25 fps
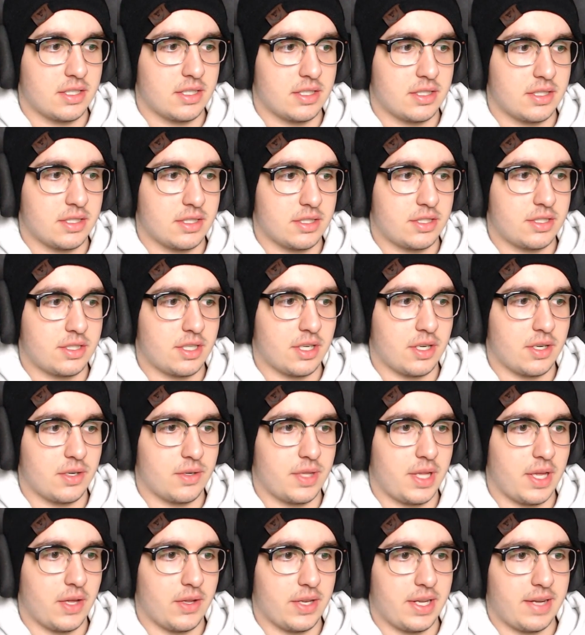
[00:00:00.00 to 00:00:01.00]
So
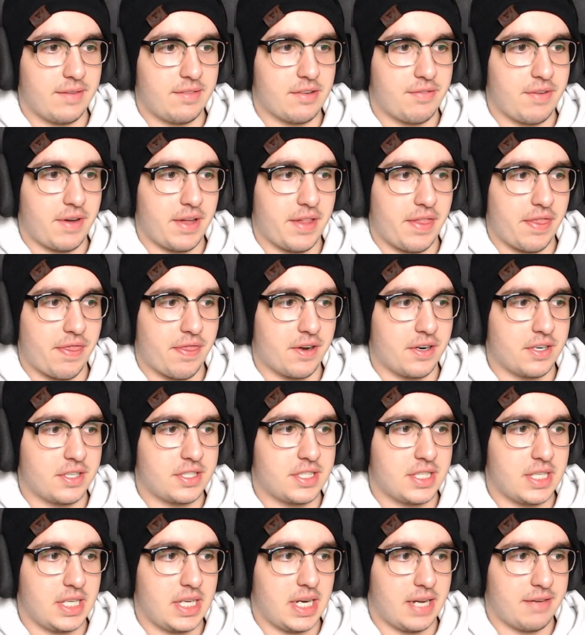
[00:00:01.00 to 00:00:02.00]
they only have to find
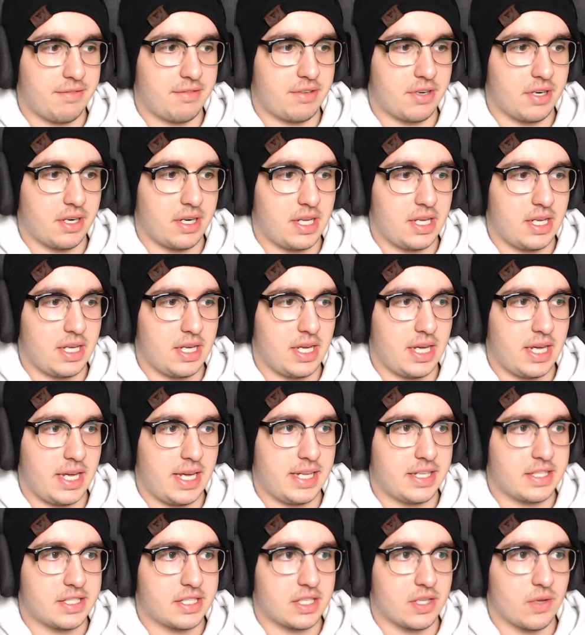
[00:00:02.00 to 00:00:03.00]
13 after he
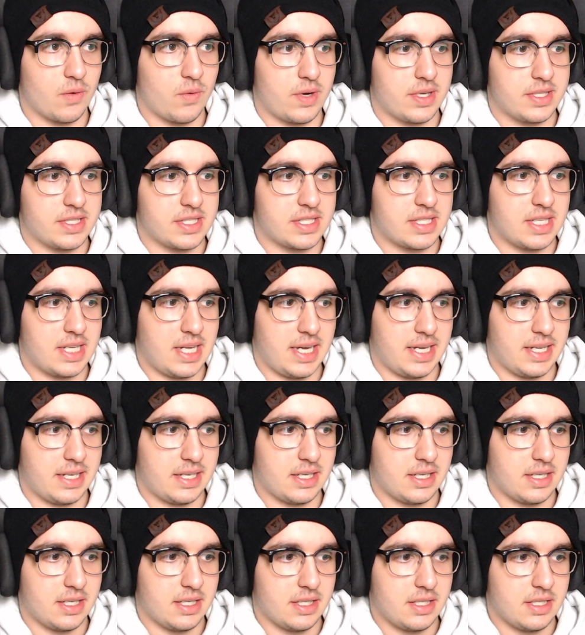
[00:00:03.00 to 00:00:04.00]
eats the ones that
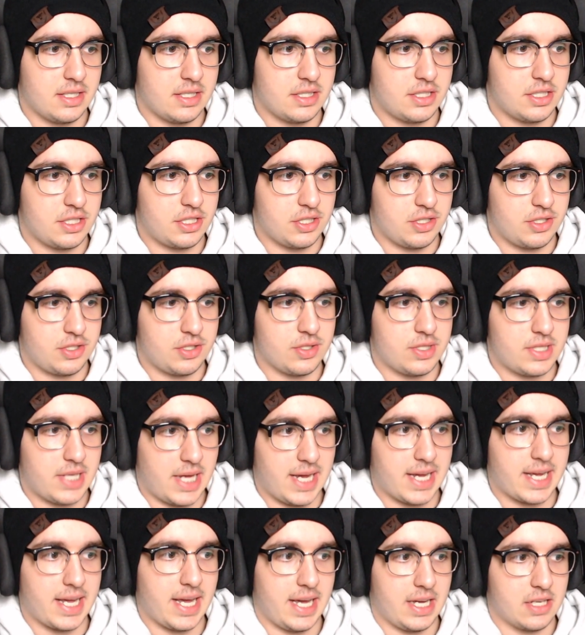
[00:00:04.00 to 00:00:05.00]
Jujutsu
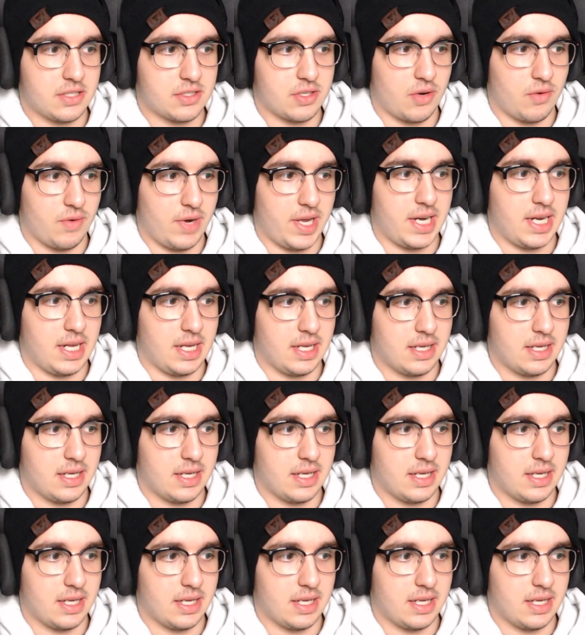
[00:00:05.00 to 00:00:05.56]
Tech has already.